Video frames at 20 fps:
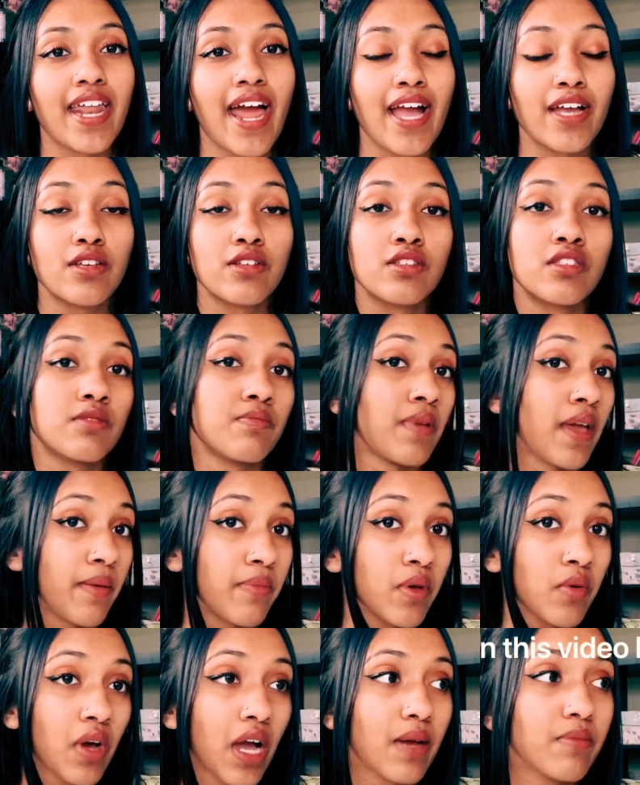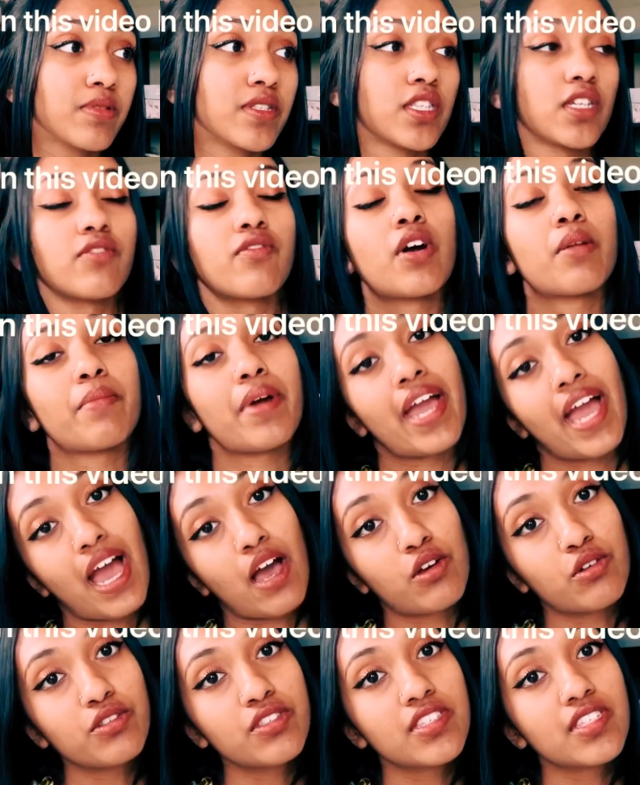I use baby wipes around my
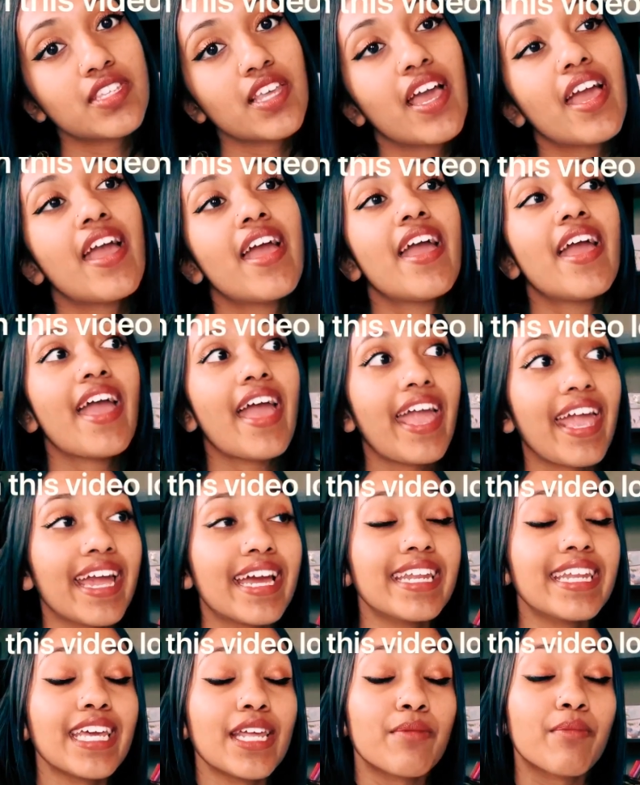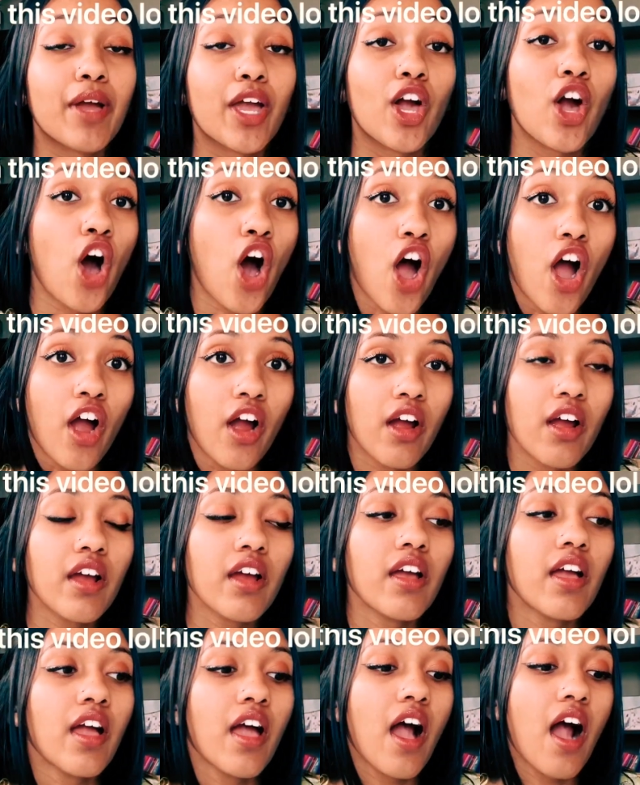house and in my car.